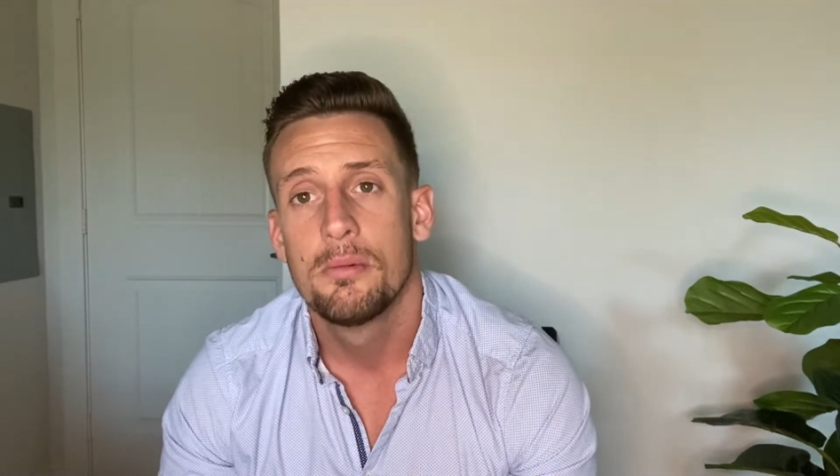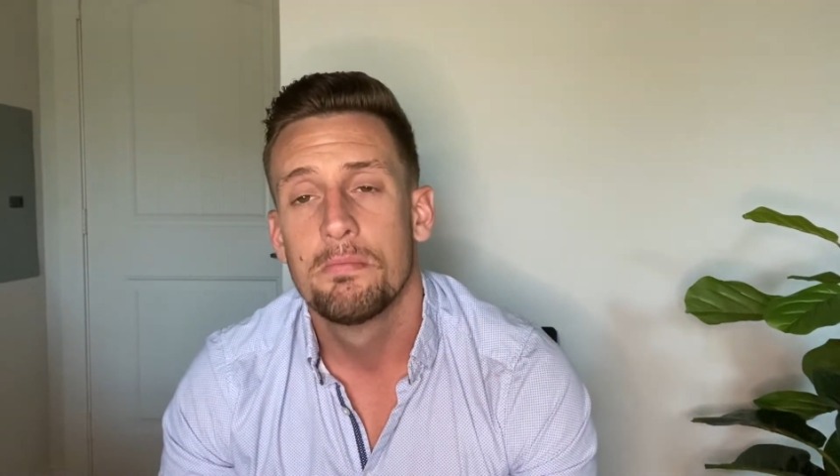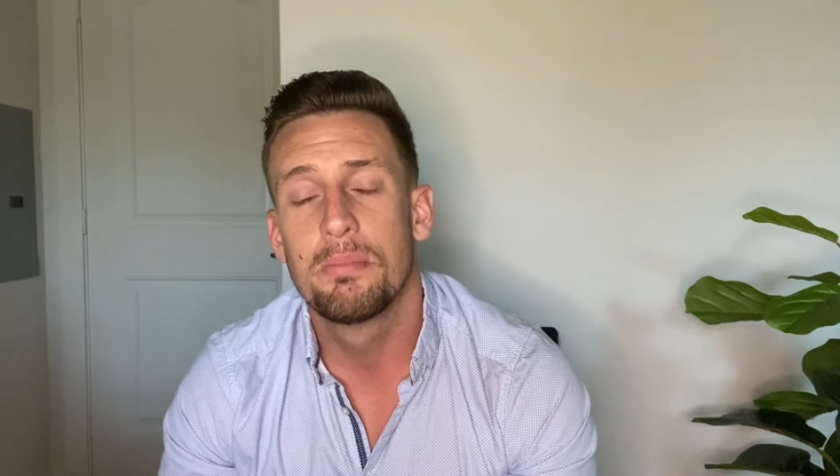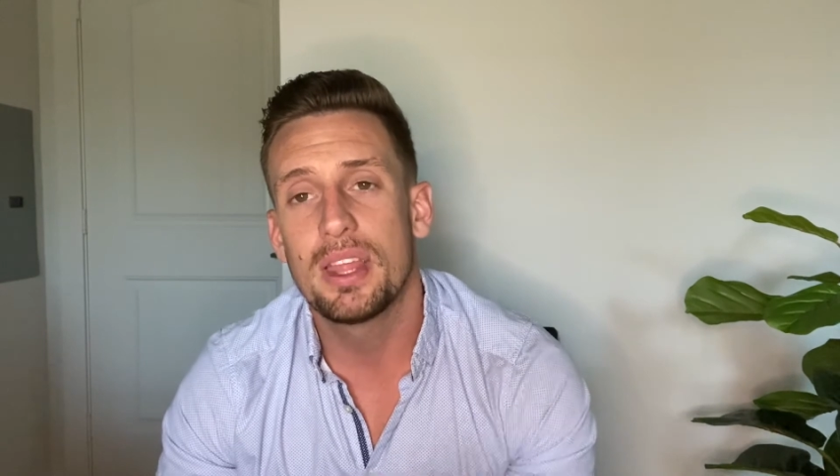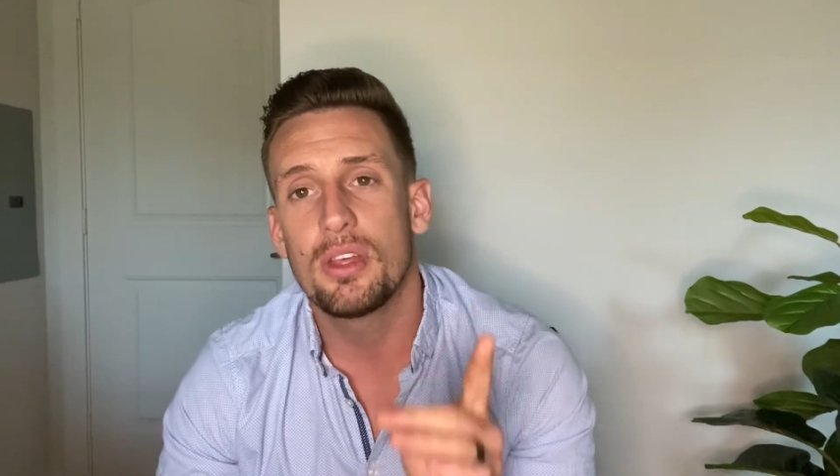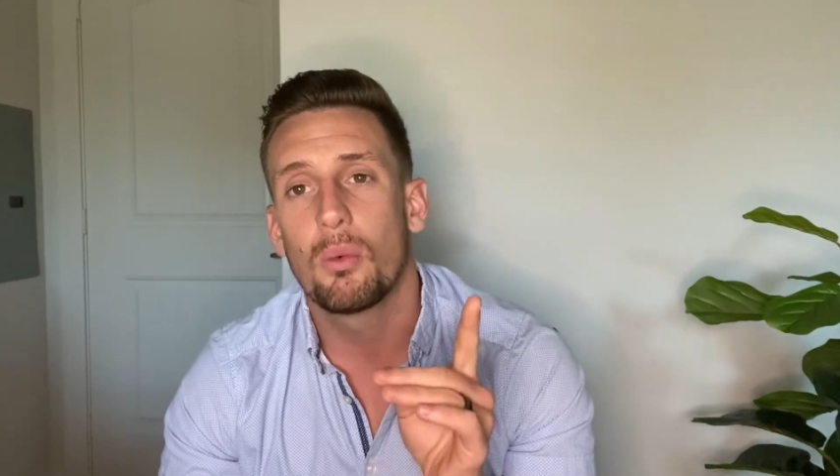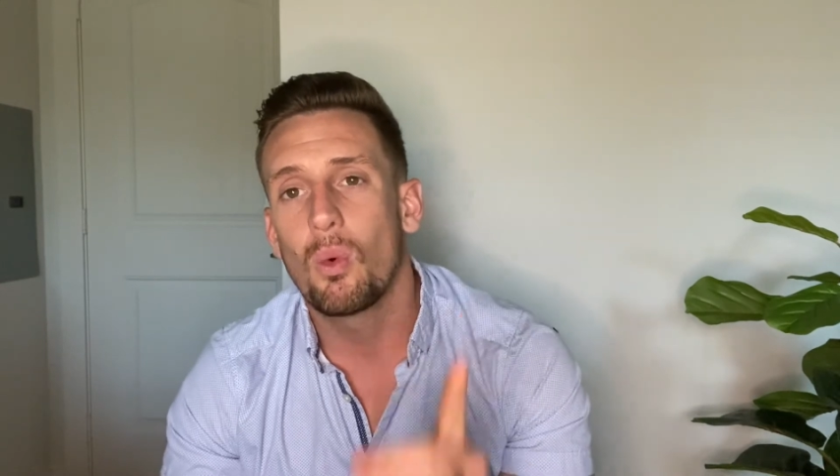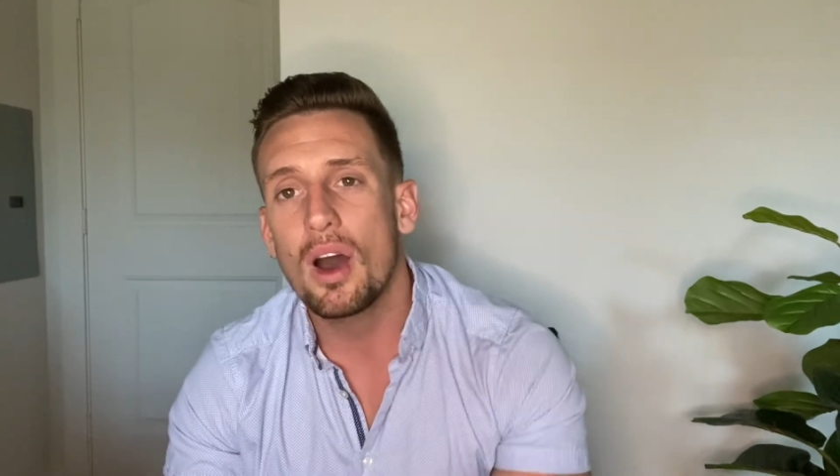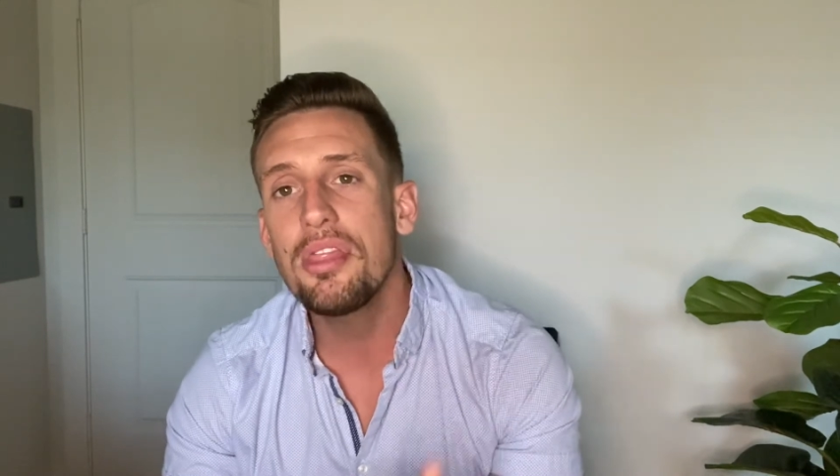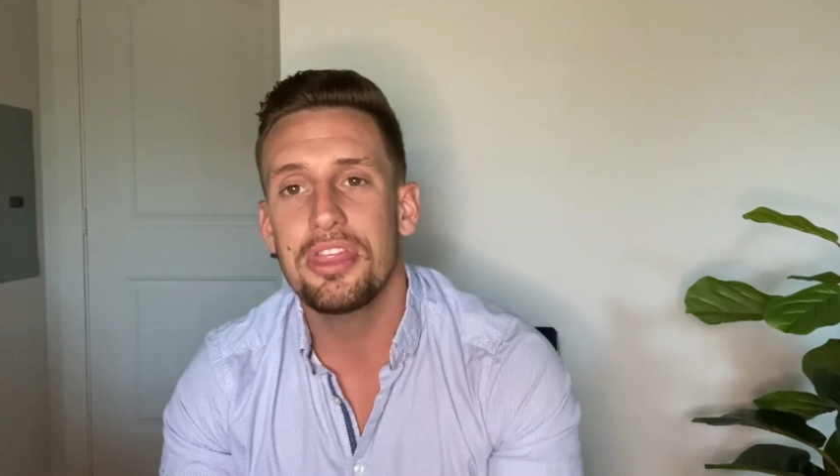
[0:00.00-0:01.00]
But the
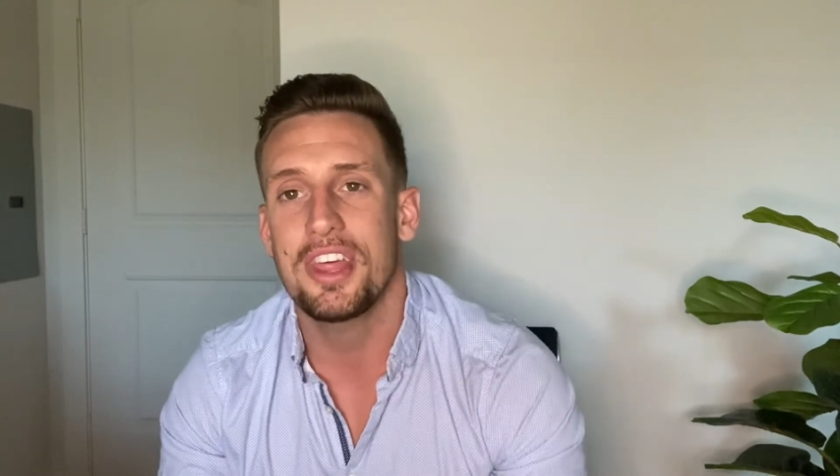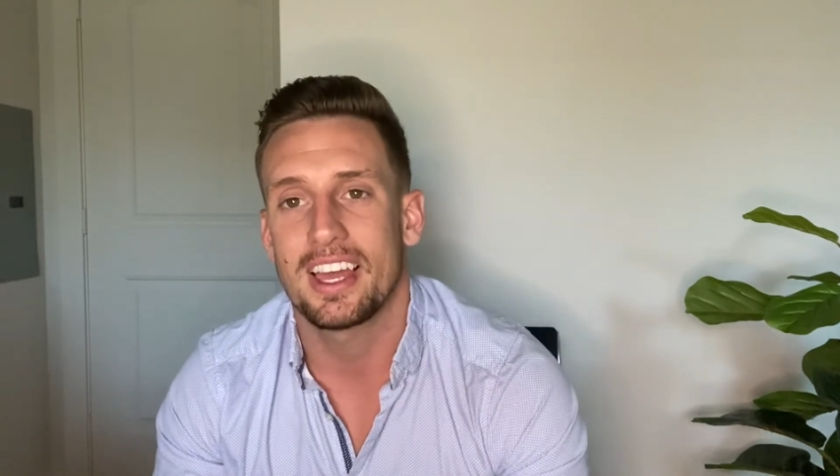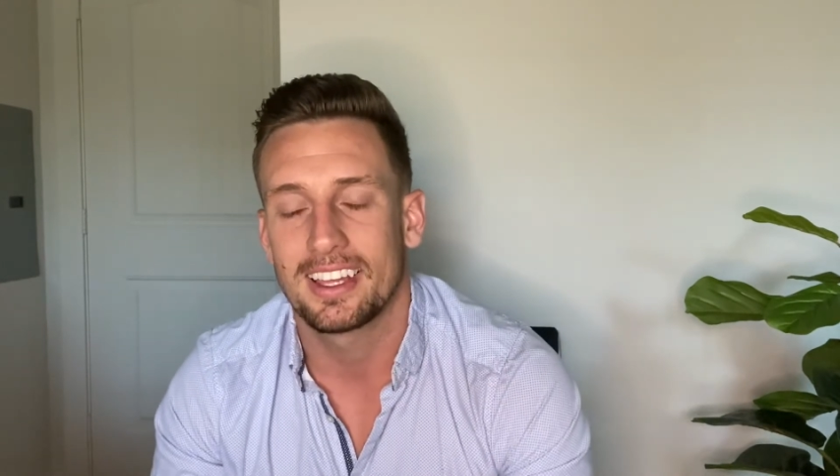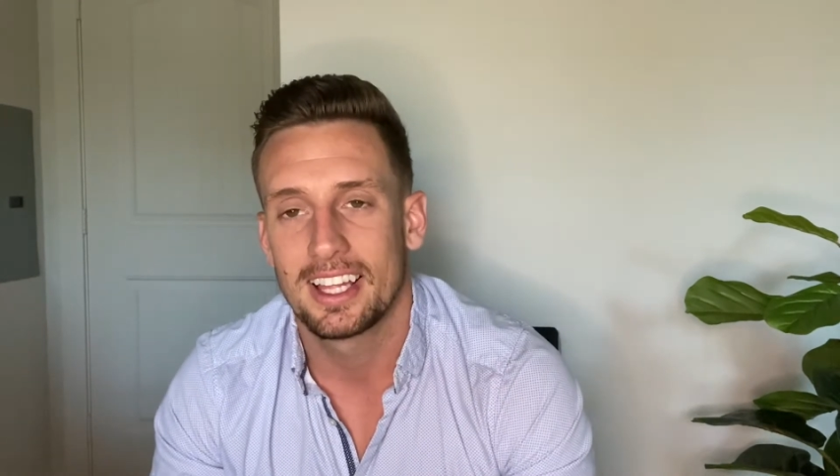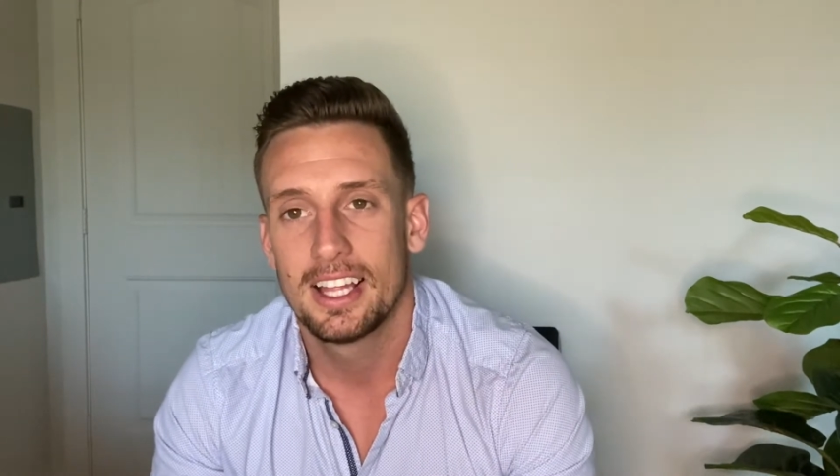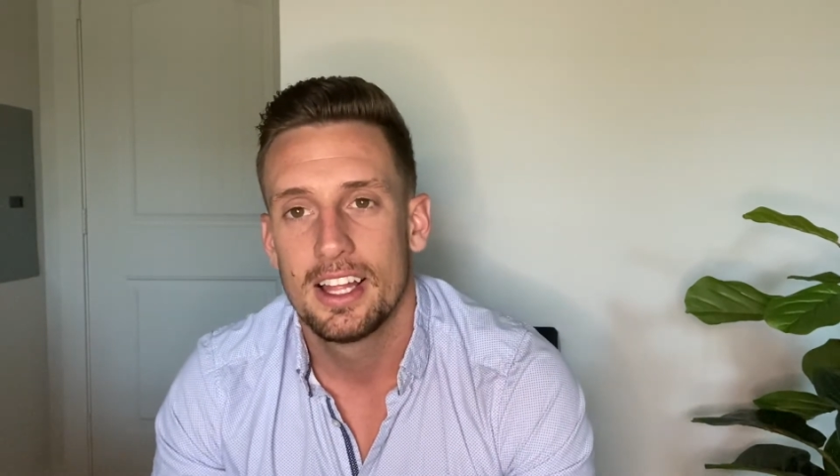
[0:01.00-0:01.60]
one thing